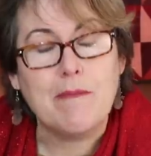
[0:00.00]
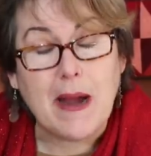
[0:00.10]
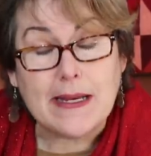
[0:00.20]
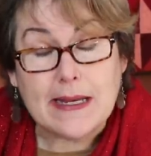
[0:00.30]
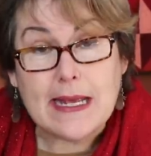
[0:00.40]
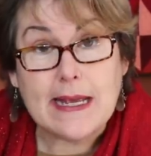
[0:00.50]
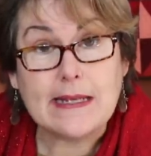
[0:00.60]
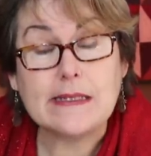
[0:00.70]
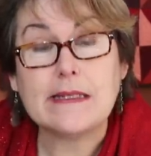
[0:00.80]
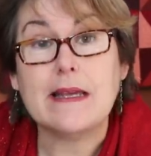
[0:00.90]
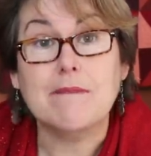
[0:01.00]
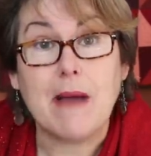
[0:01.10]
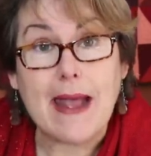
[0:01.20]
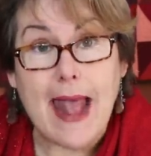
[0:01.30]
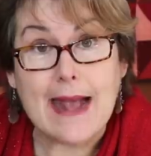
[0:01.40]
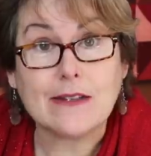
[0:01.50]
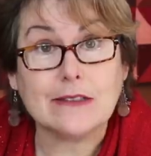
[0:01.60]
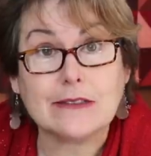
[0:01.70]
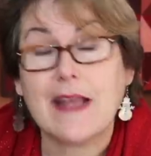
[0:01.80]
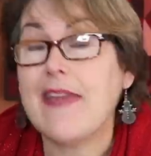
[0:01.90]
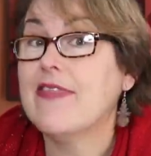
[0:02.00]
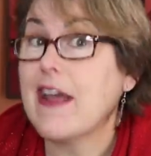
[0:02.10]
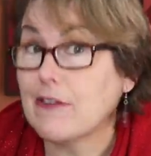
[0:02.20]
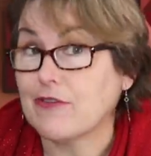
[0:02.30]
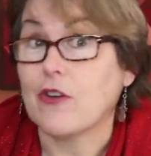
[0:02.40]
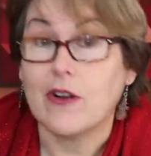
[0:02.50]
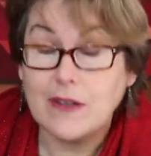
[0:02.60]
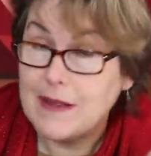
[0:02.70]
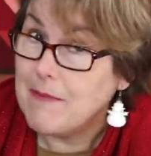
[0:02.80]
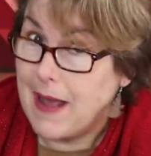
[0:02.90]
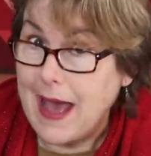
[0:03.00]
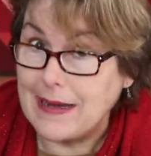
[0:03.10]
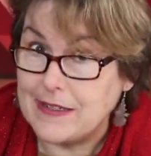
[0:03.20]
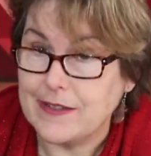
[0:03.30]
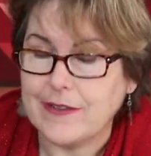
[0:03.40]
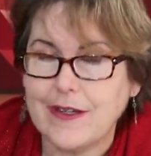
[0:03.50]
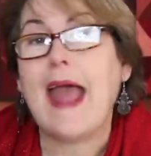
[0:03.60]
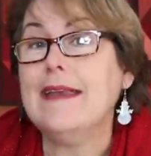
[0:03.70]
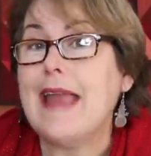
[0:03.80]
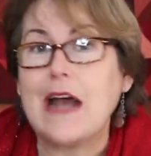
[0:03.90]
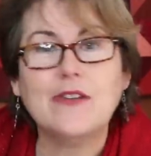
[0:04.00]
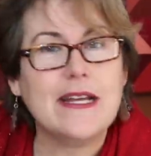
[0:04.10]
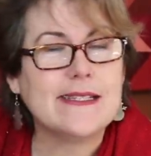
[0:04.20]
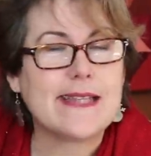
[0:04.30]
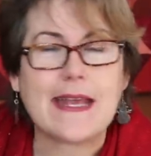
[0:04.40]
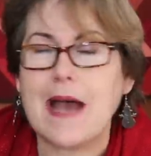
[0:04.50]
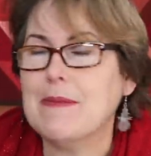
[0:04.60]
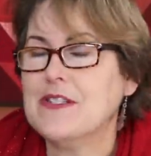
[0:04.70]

in my knees, in my ankles, and therefore in my attitude. And nowadays they come